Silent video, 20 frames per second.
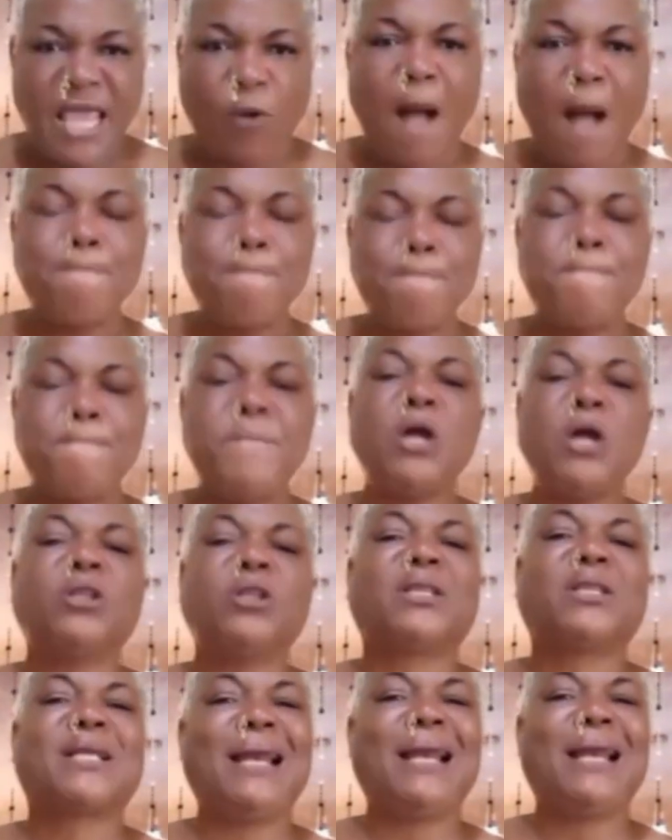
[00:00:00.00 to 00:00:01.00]
It take one
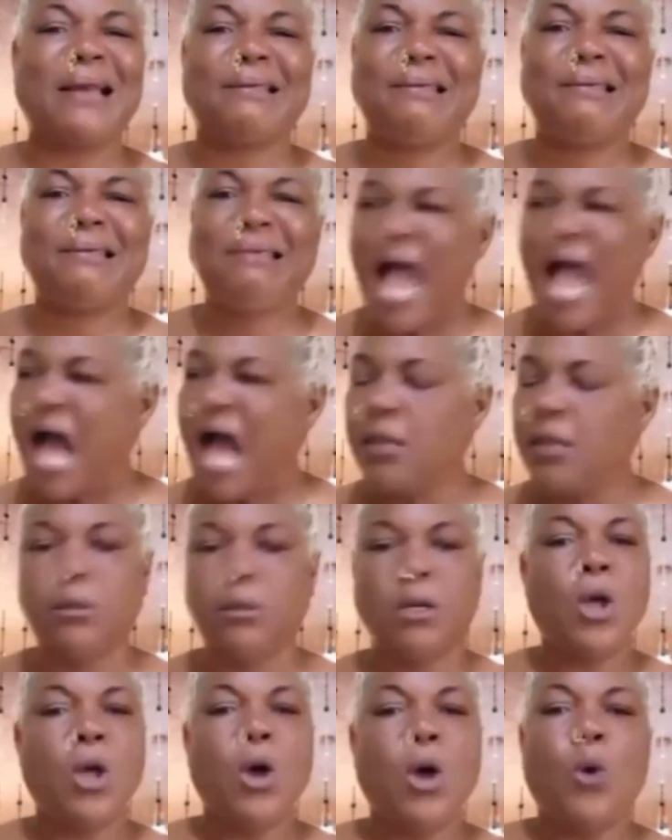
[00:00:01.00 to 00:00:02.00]
blood clot
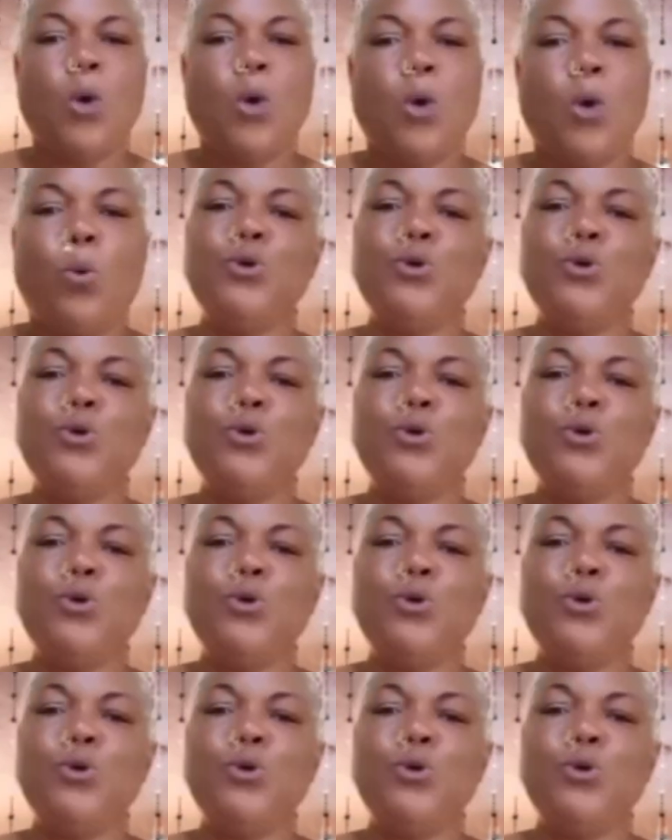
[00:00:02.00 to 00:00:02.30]
girl